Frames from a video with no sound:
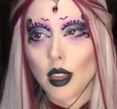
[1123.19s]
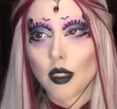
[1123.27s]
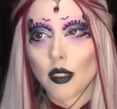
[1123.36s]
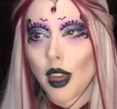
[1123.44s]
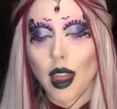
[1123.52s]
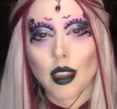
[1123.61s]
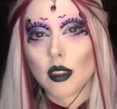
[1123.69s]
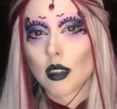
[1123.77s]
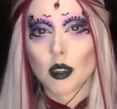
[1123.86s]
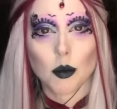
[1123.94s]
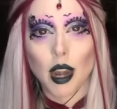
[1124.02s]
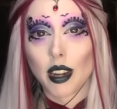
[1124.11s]
That is
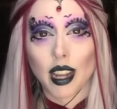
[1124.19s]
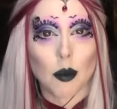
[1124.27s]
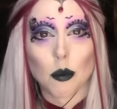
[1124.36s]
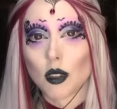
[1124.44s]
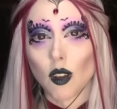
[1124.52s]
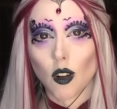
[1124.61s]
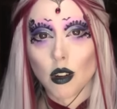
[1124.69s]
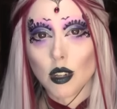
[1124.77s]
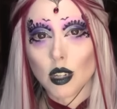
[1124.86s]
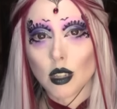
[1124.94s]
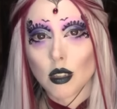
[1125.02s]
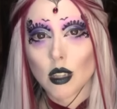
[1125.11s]
comparing apples and
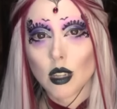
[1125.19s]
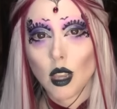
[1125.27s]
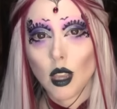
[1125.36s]
oranges.